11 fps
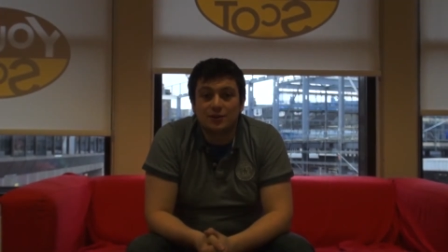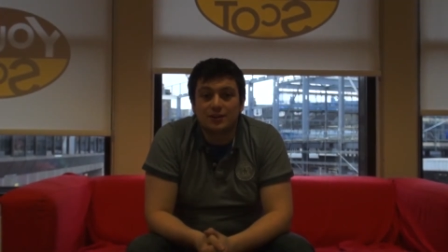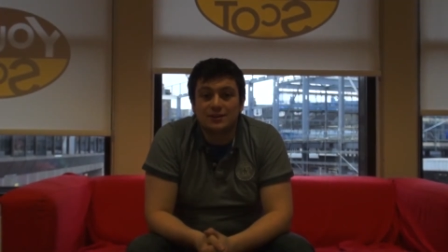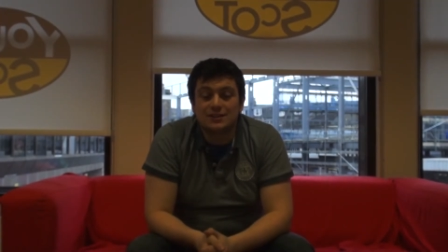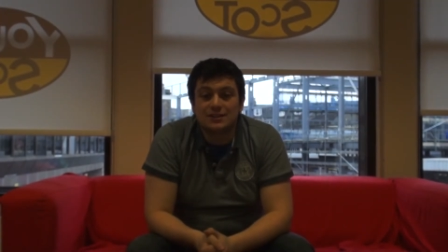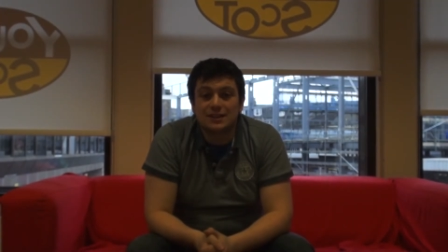are to
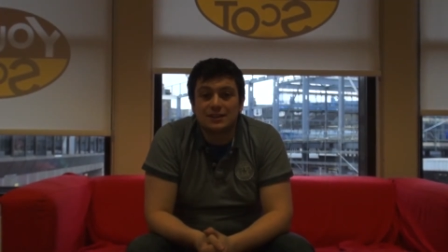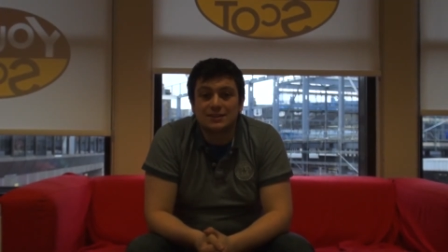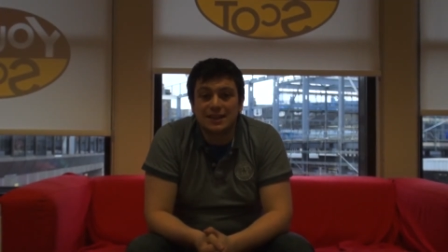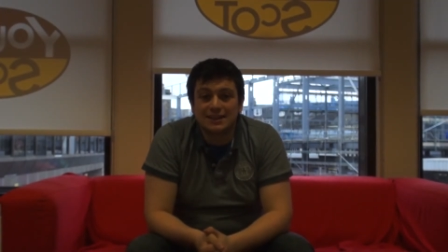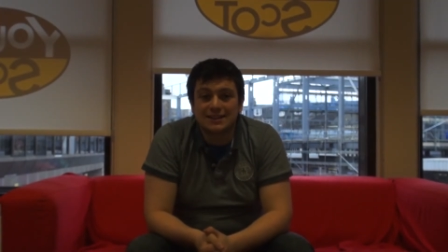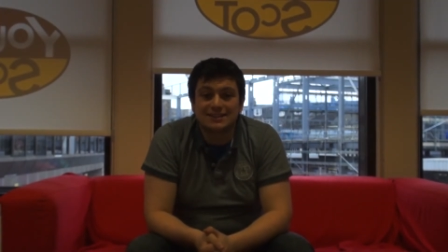
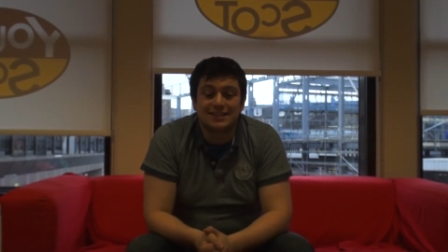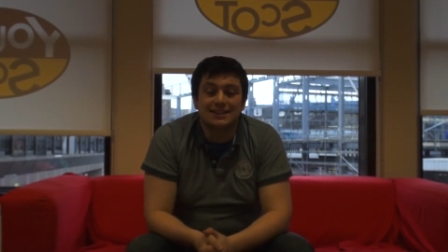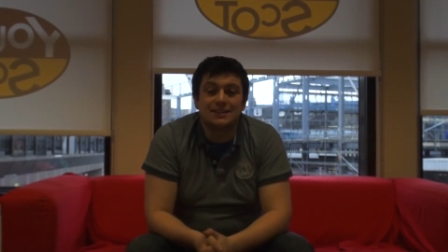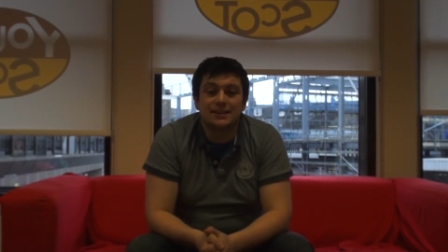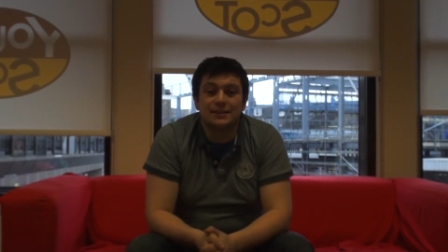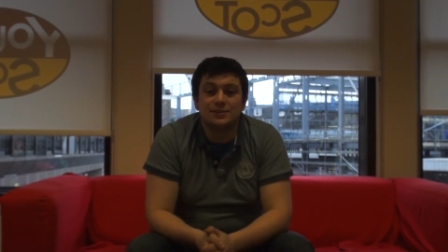set the
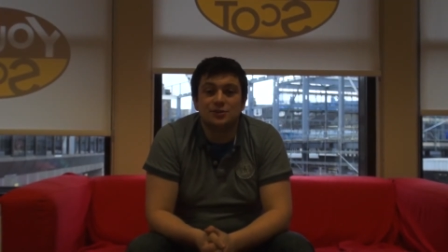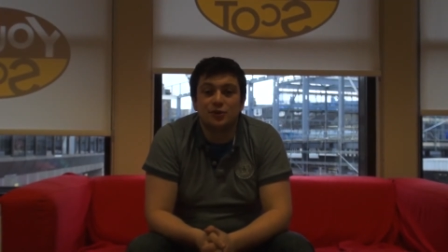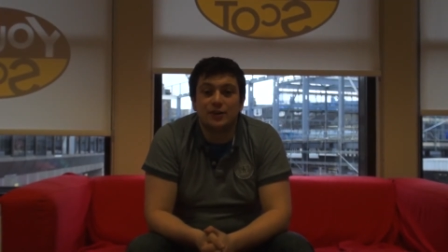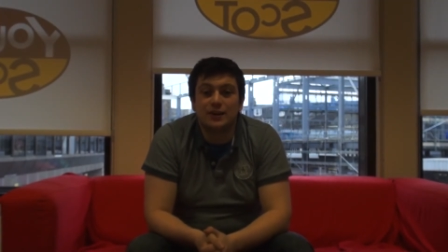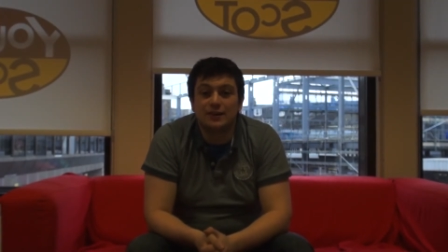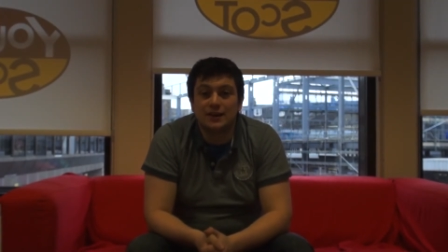scene,
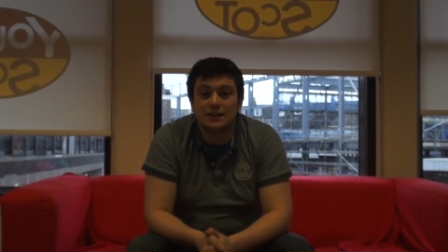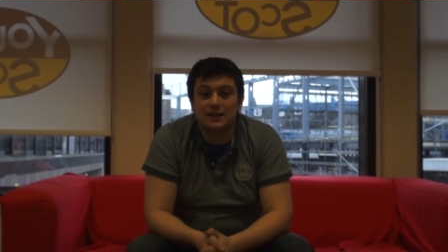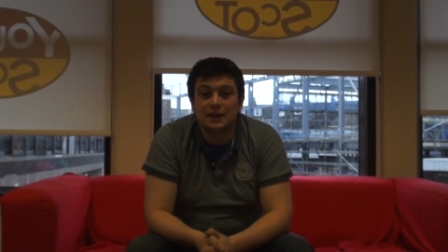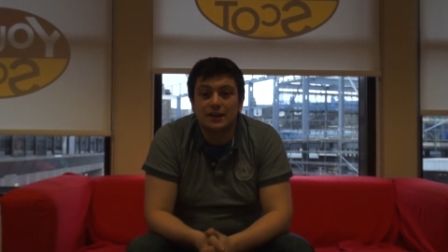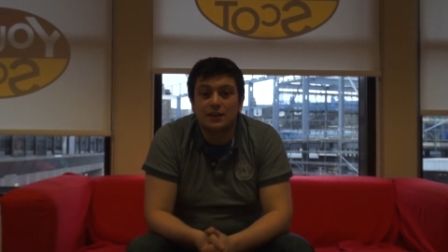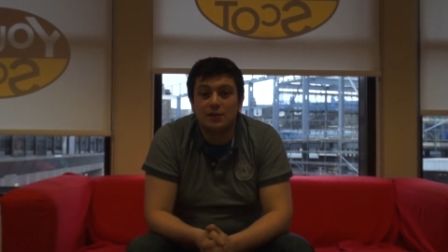ensuring that
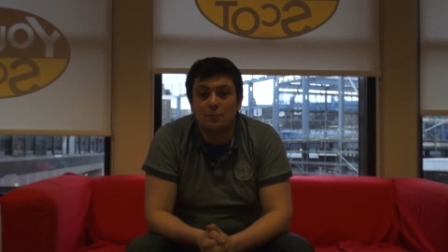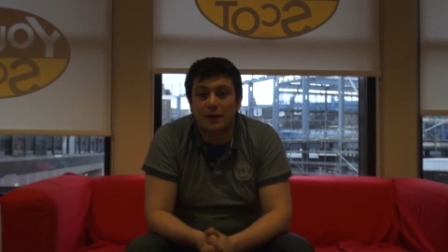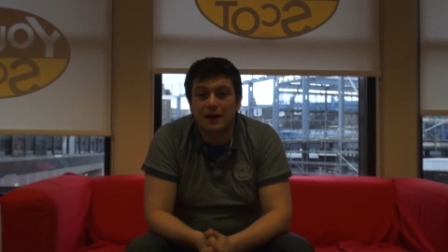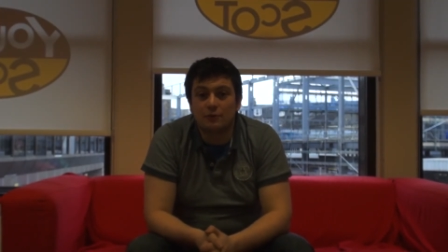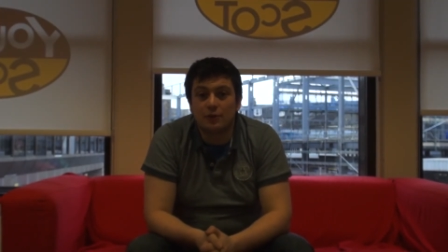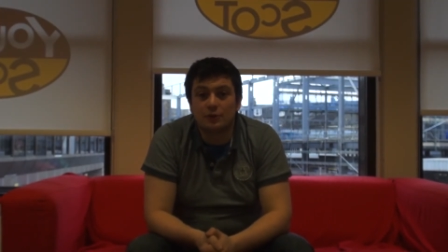the
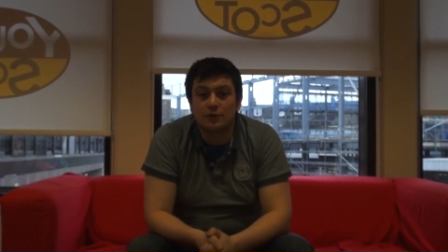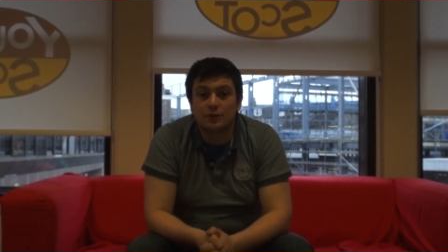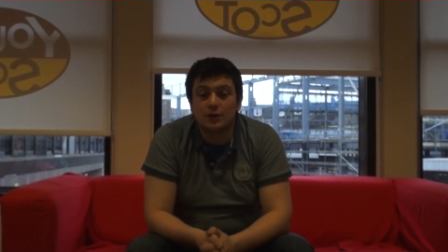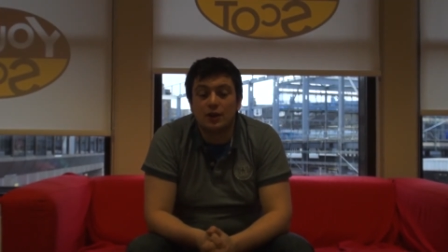background